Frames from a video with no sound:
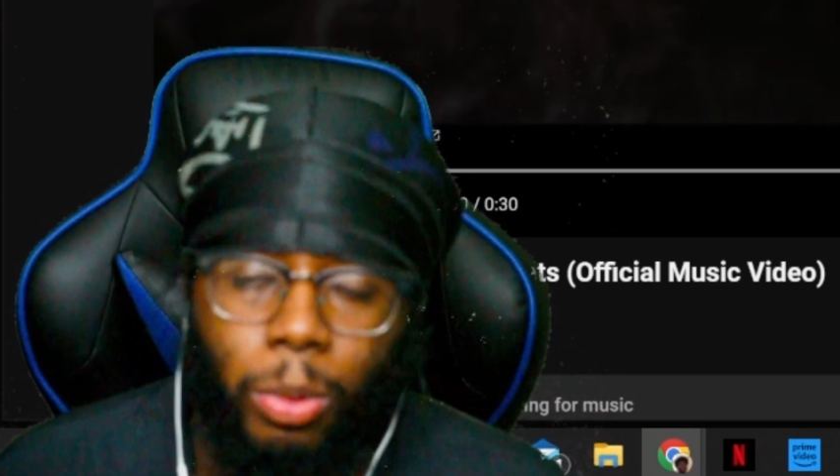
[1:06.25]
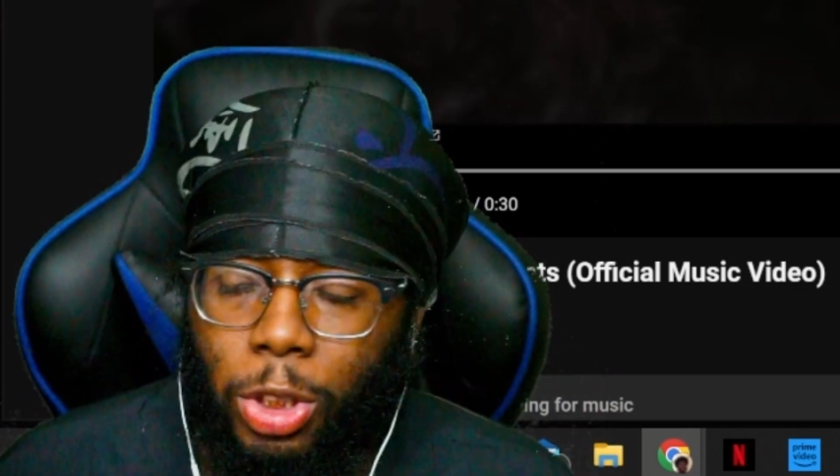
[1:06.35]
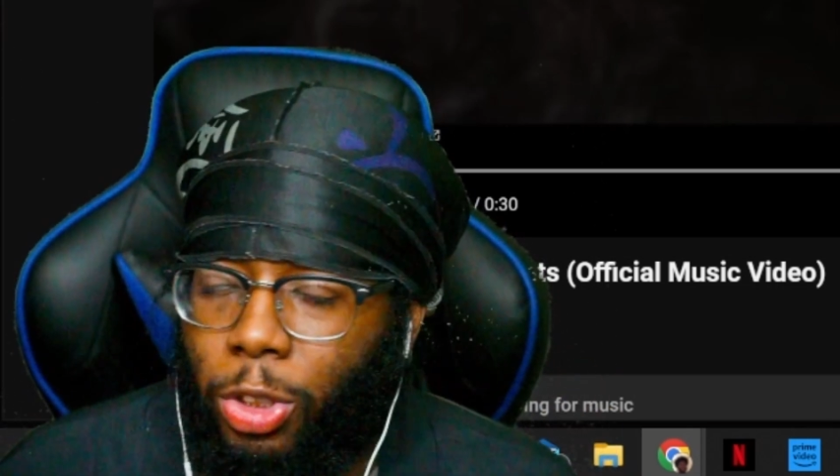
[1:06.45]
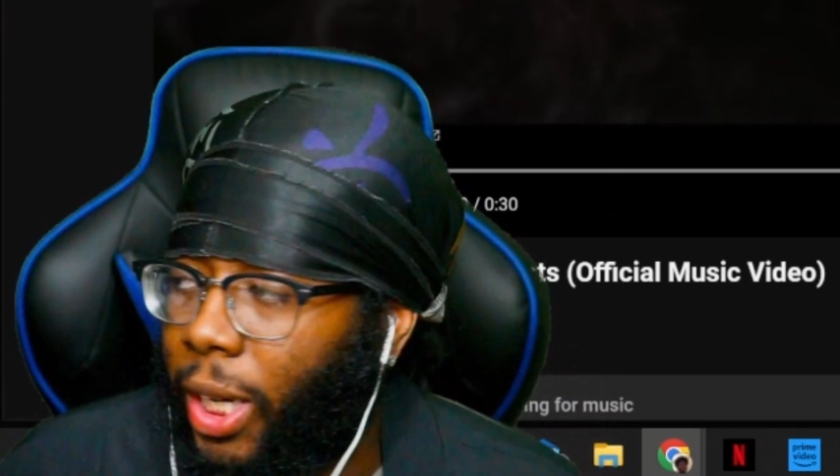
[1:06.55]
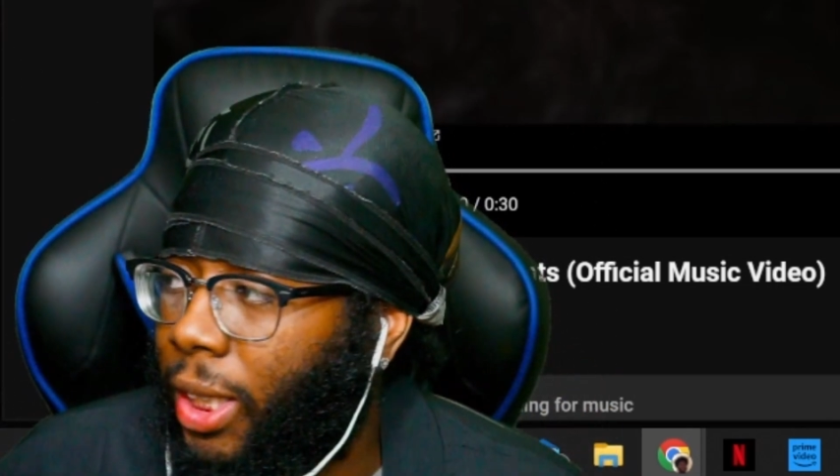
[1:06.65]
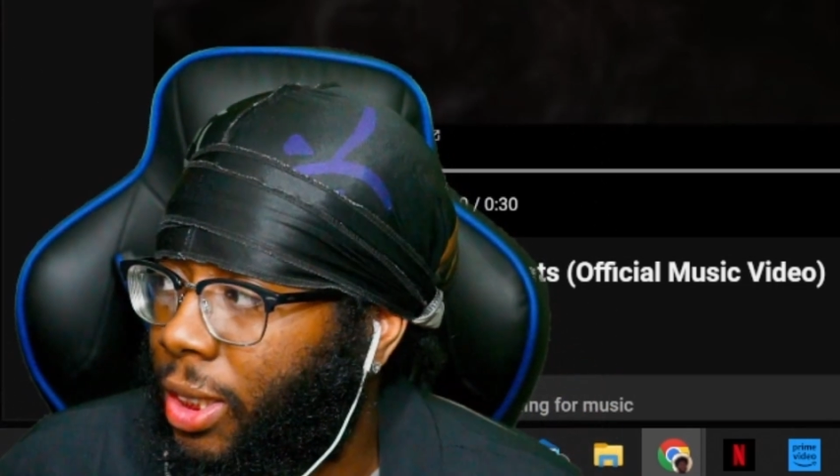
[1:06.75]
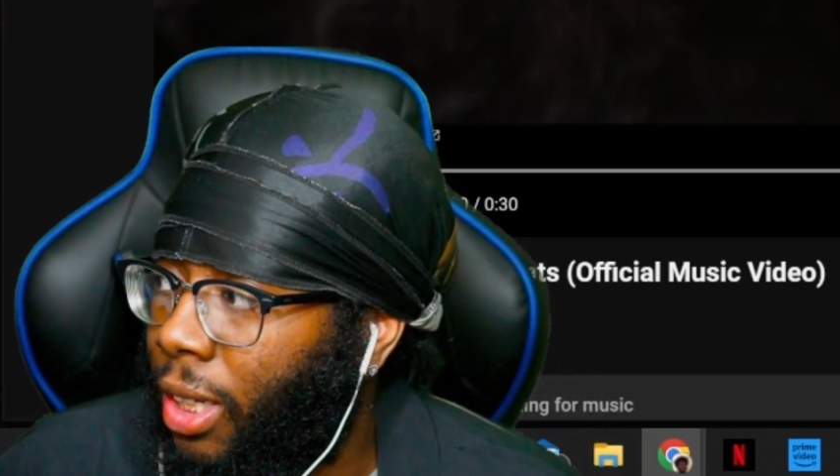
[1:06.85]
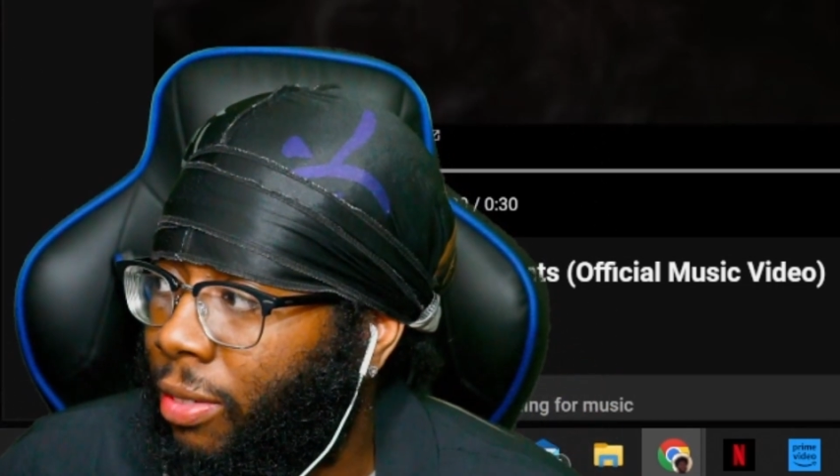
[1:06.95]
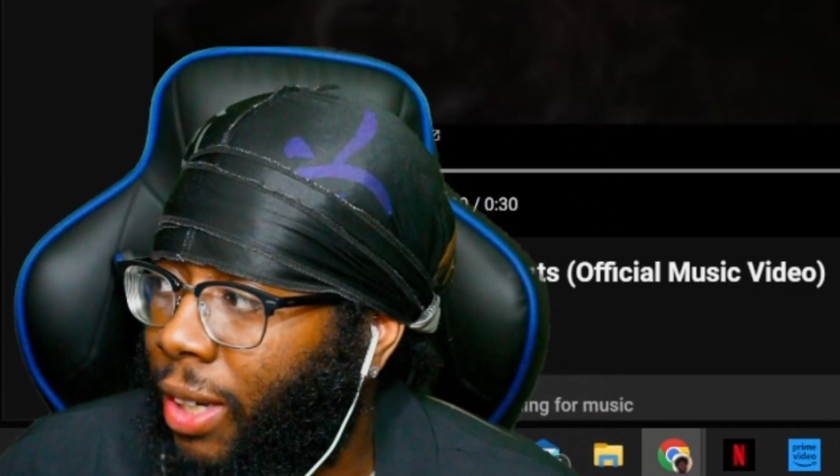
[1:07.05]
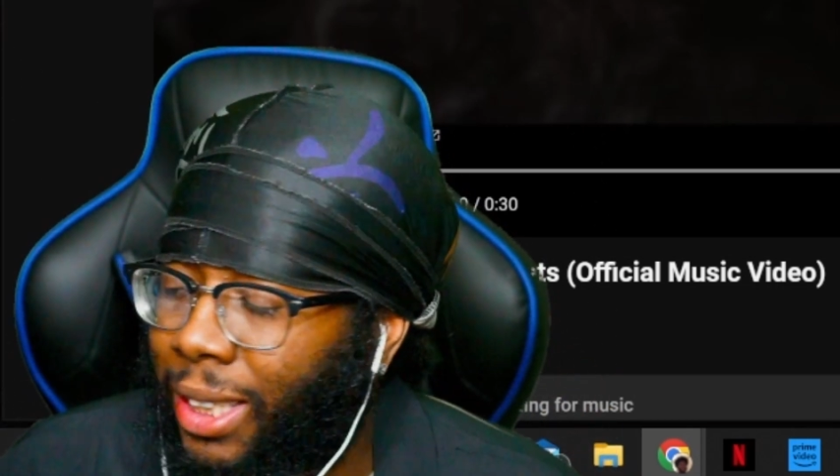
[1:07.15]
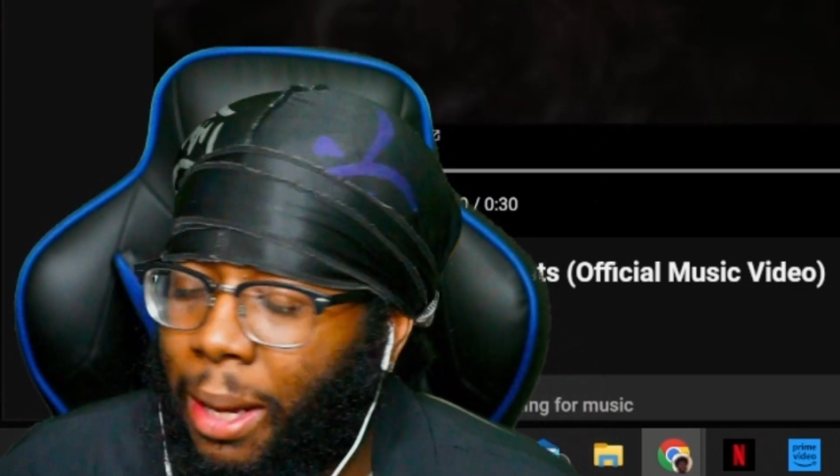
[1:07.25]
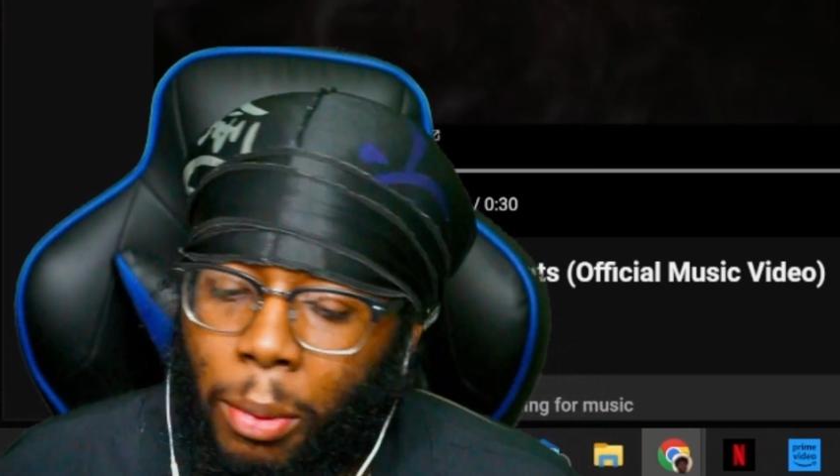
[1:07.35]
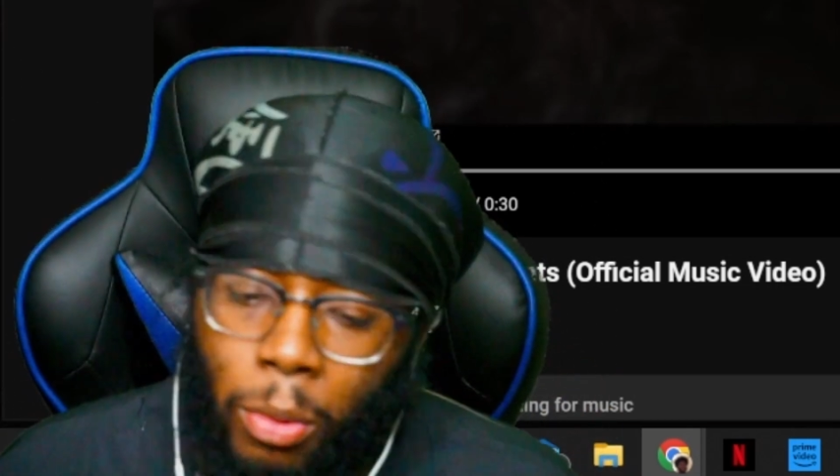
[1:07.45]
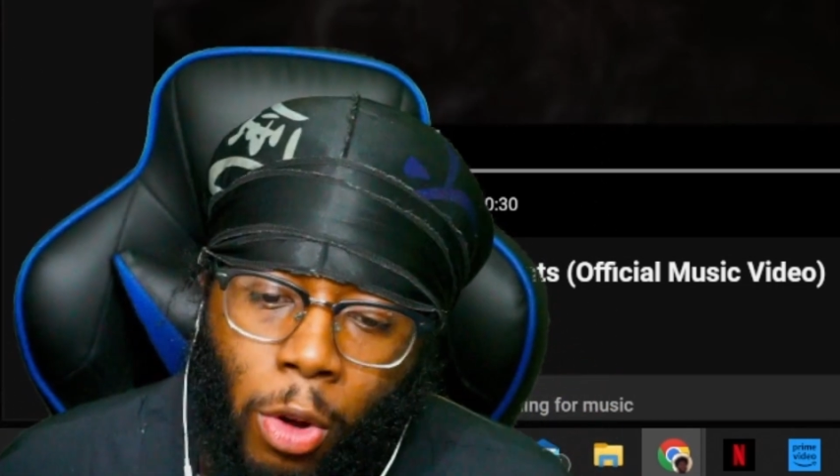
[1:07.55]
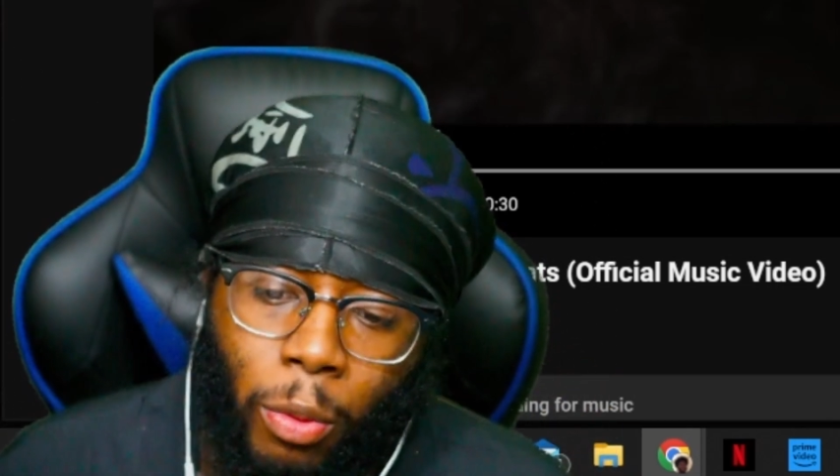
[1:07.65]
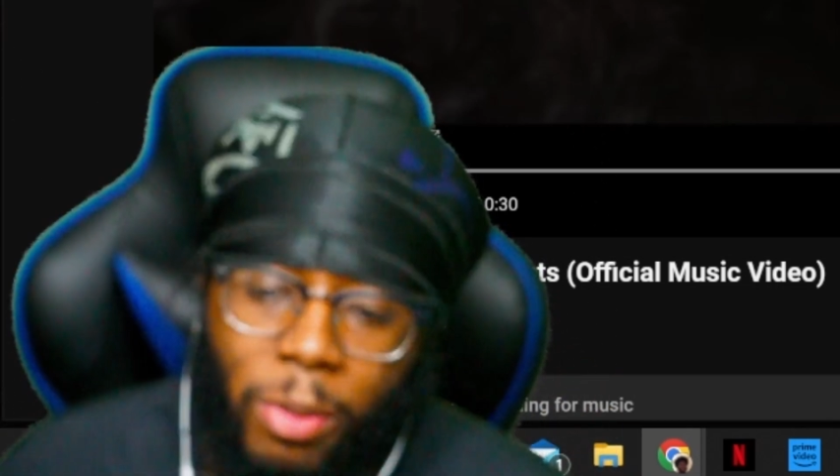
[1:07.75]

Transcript: with Drake and stuff like that, but we're going to